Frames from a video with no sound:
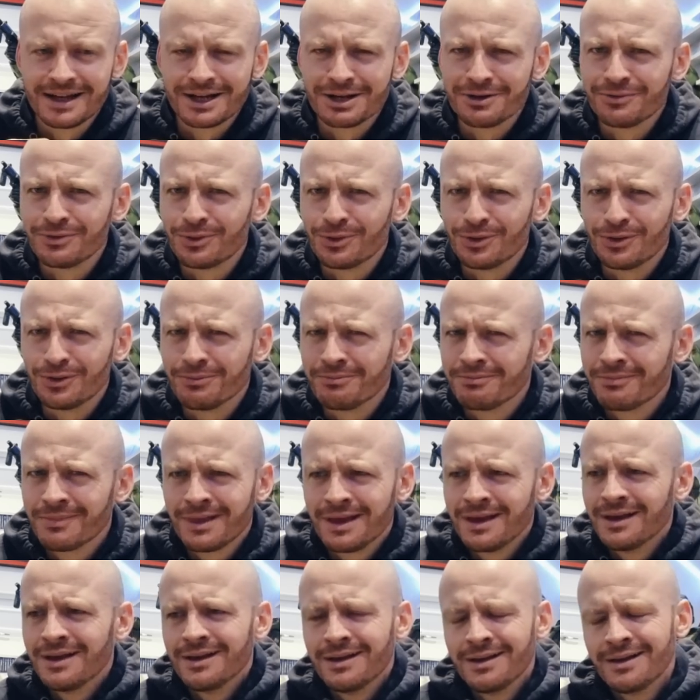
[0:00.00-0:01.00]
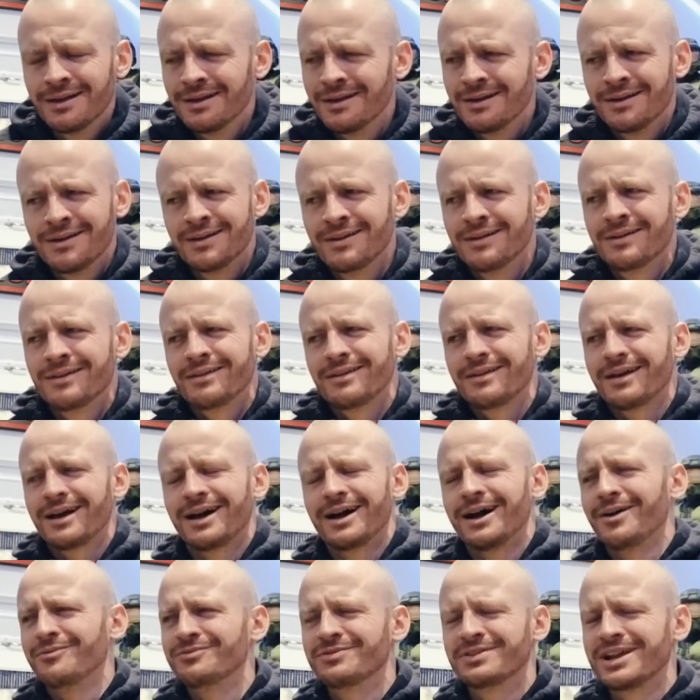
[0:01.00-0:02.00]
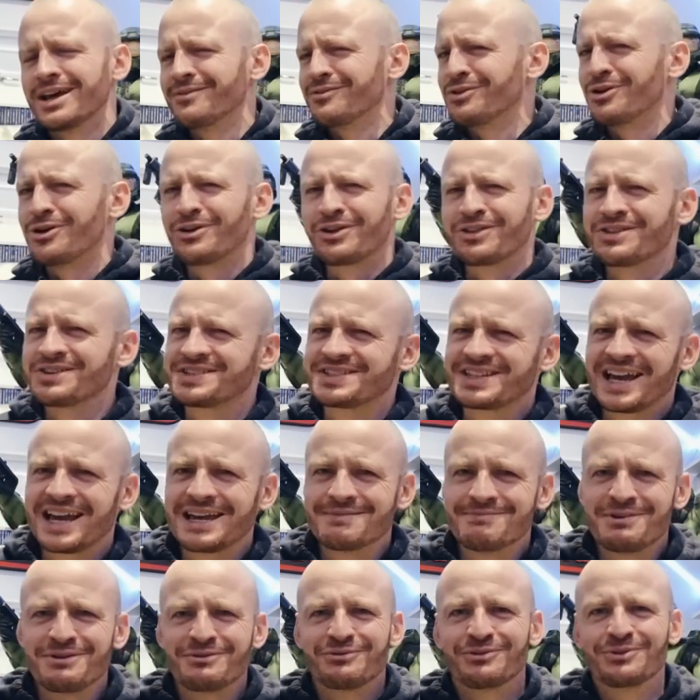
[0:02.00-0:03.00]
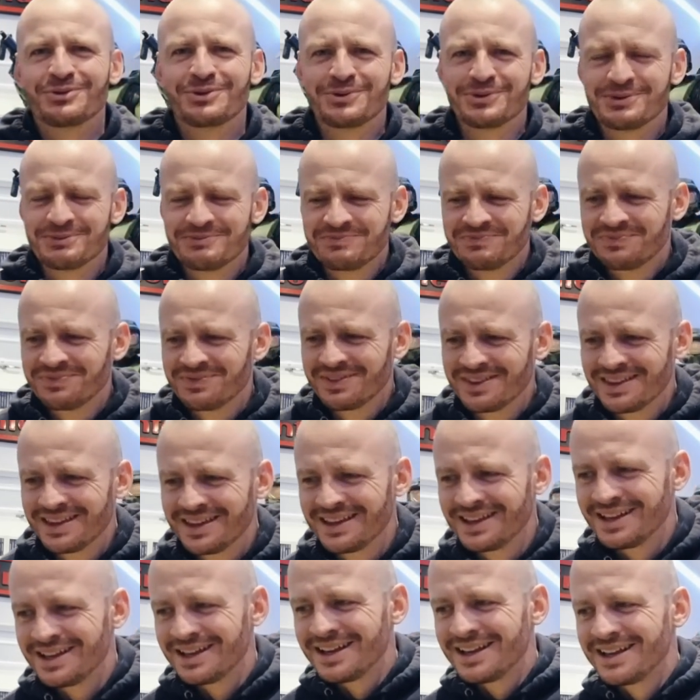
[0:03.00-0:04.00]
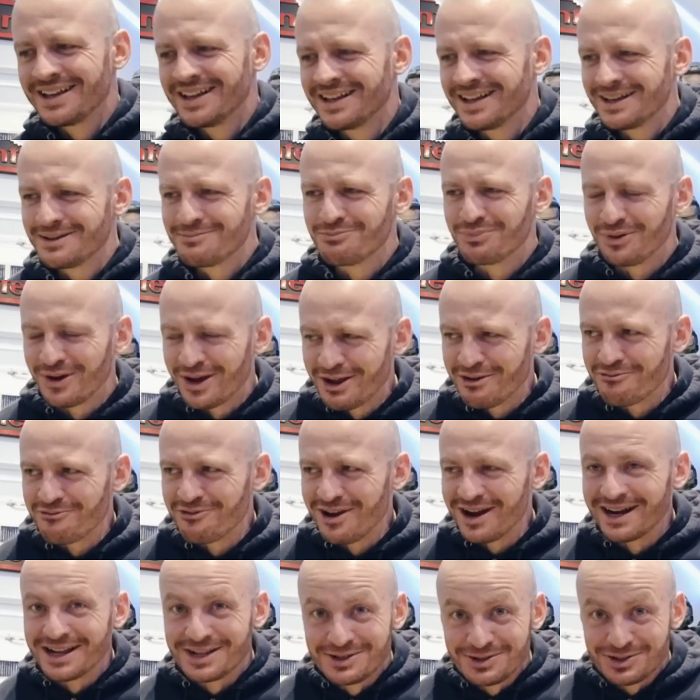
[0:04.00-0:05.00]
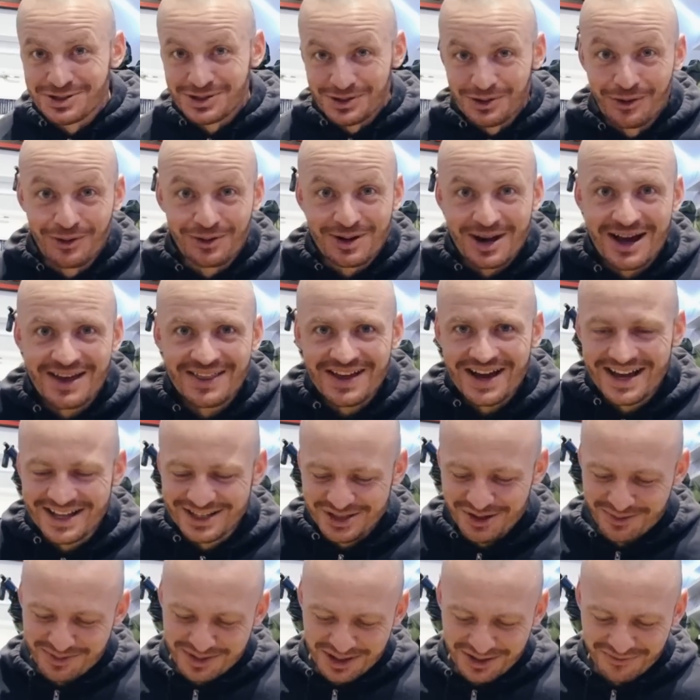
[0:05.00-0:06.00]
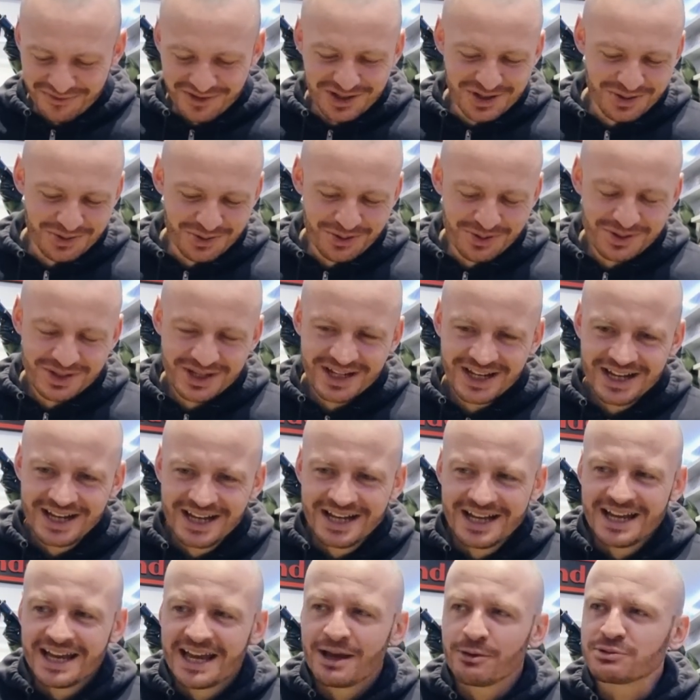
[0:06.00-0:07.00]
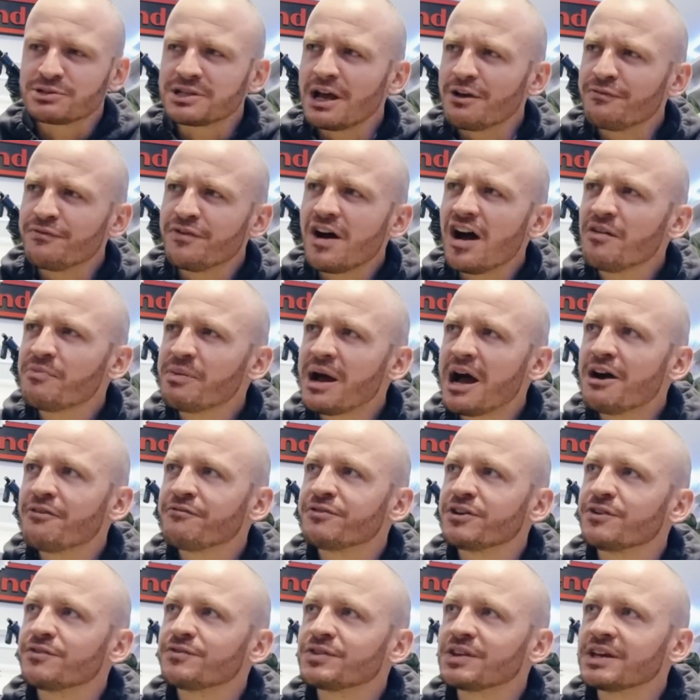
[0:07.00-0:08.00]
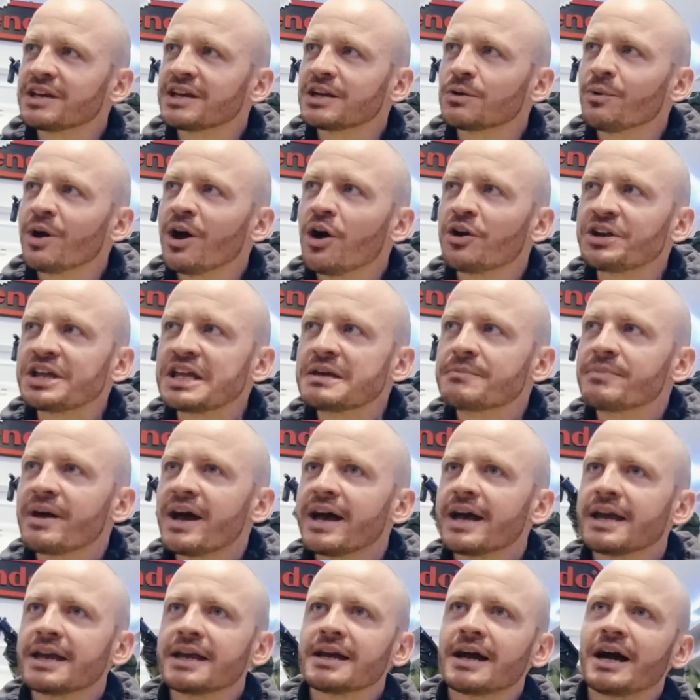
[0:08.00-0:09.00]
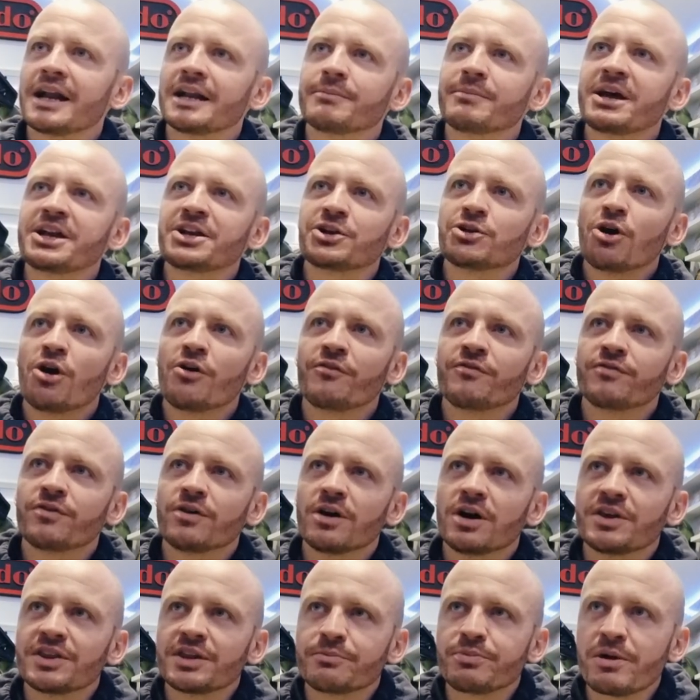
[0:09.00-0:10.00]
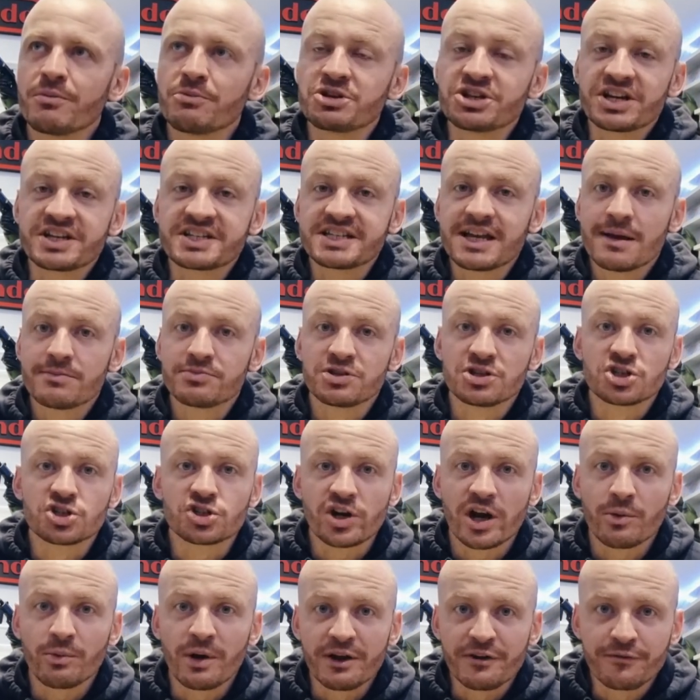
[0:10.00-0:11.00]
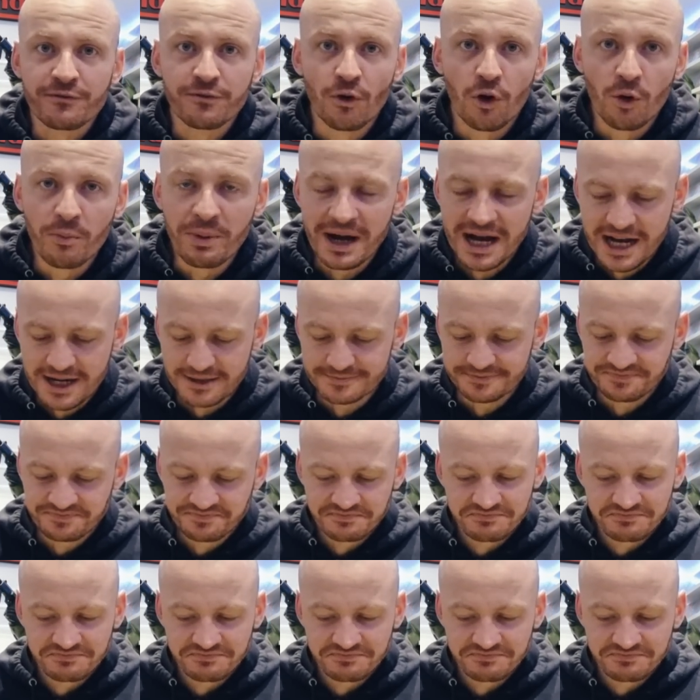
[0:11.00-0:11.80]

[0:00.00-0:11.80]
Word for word: And I thought, I've never heard of this game before. But it really does look like that in terms of the visuals. It was like £5.50 and I went on eBay and I made an offer and they pretty much accepted straight away £4. So I